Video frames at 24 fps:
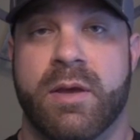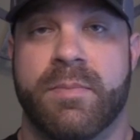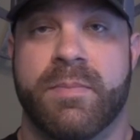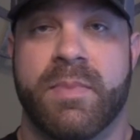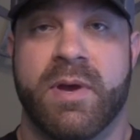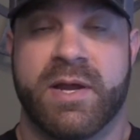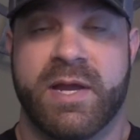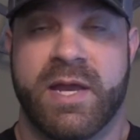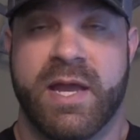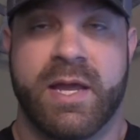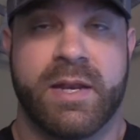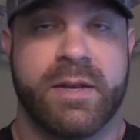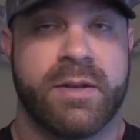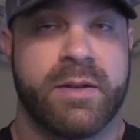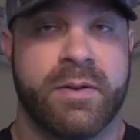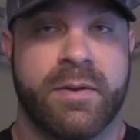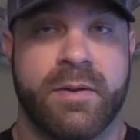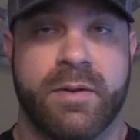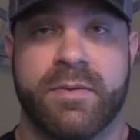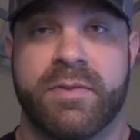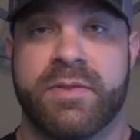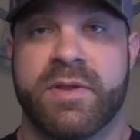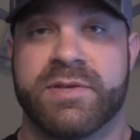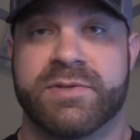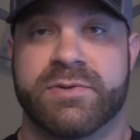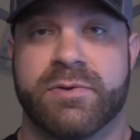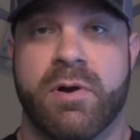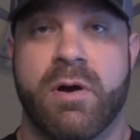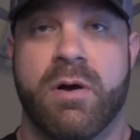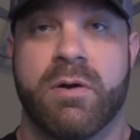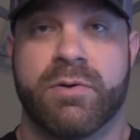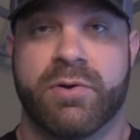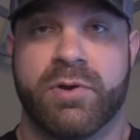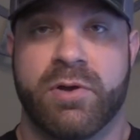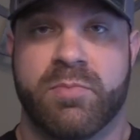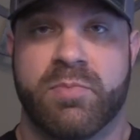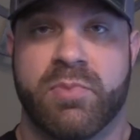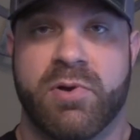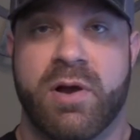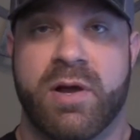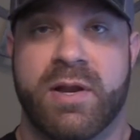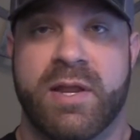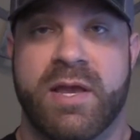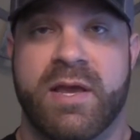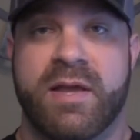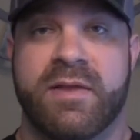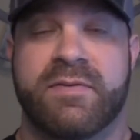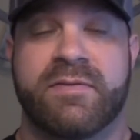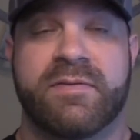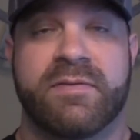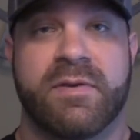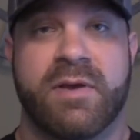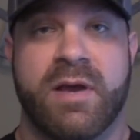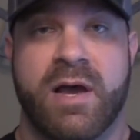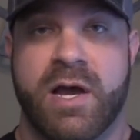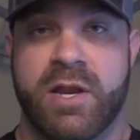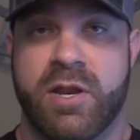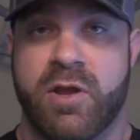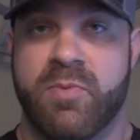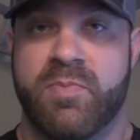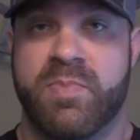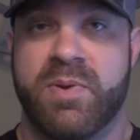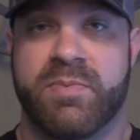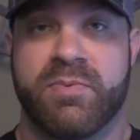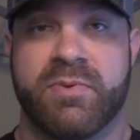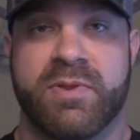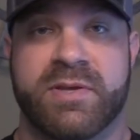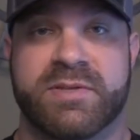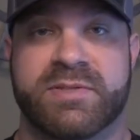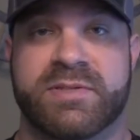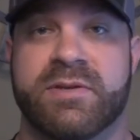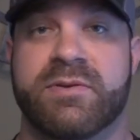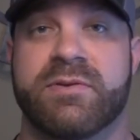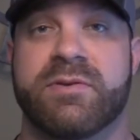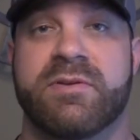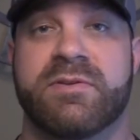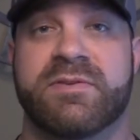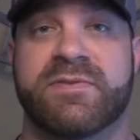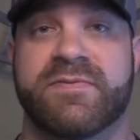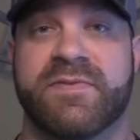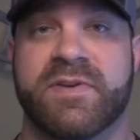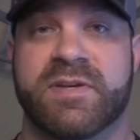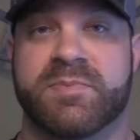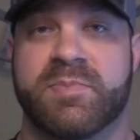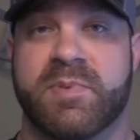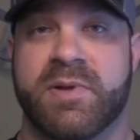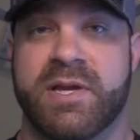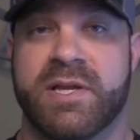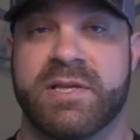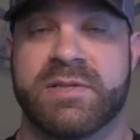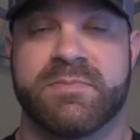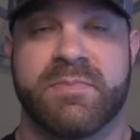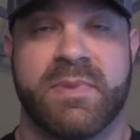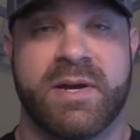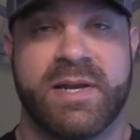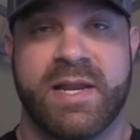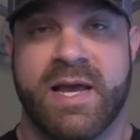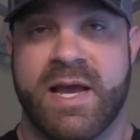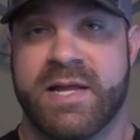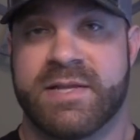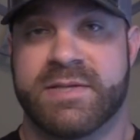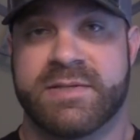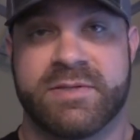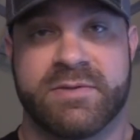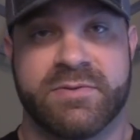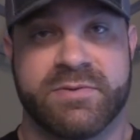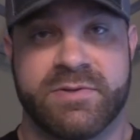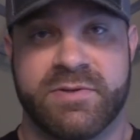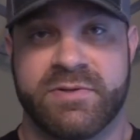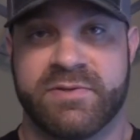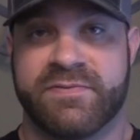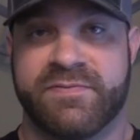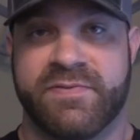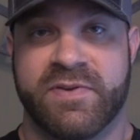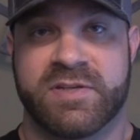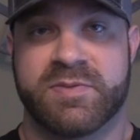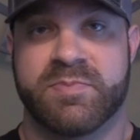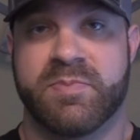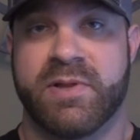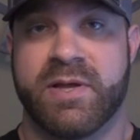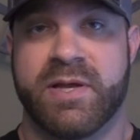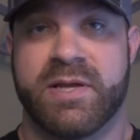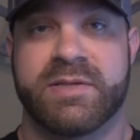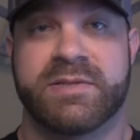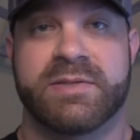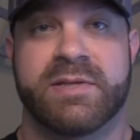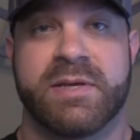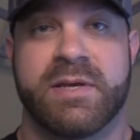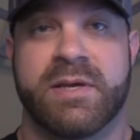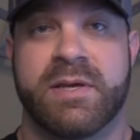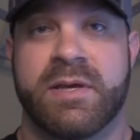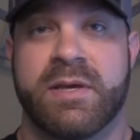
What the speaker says: Again, these are all good broadheads. I know people that still use fixed blades. My dad still uses fixed blades.